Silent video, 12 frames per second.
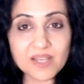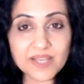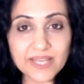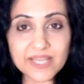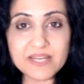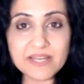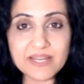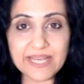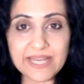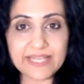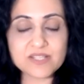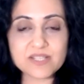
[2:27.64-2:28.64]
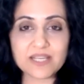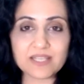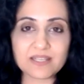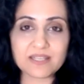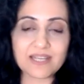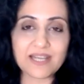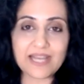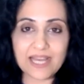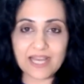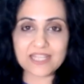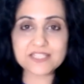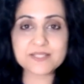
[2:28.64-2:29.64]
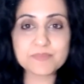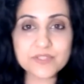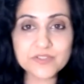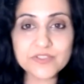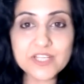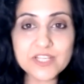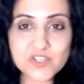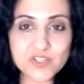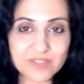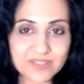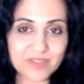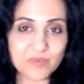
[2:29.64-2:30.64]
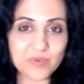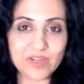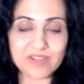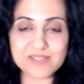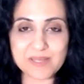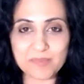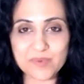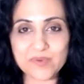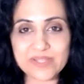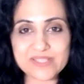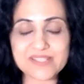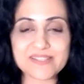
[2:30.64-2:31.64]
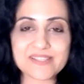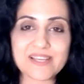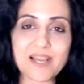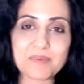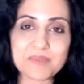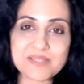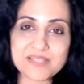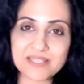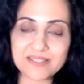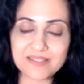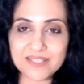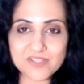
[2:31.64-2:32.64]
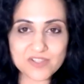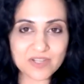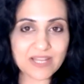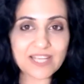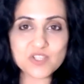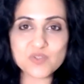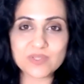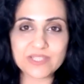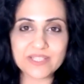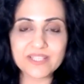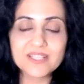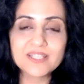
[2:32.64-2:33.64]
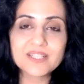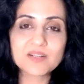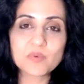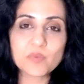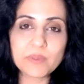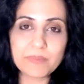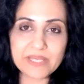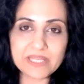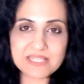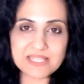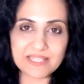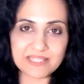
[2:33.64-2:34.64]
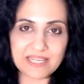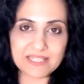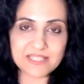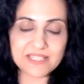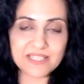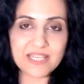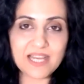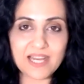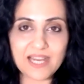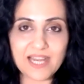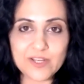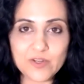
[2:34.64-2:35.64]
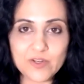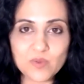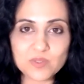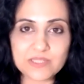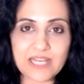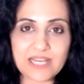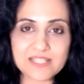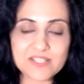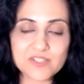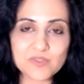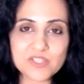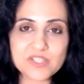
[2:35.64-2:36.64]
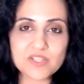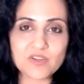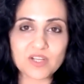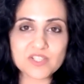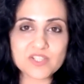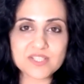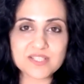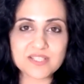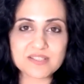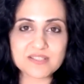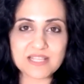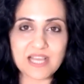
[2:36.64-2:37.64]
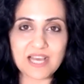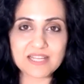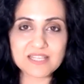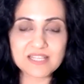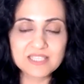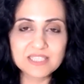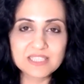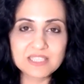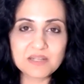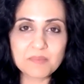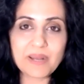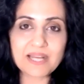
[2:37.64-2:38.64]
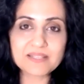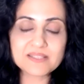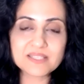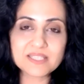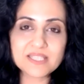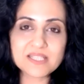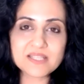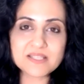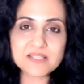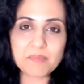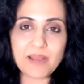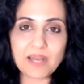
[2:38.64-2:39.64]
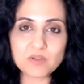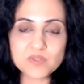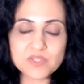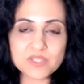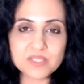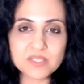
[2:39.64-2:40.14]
innate experientially we are separated i mean say intellectually we may say that yeah i know that unity consciousness is that but it is about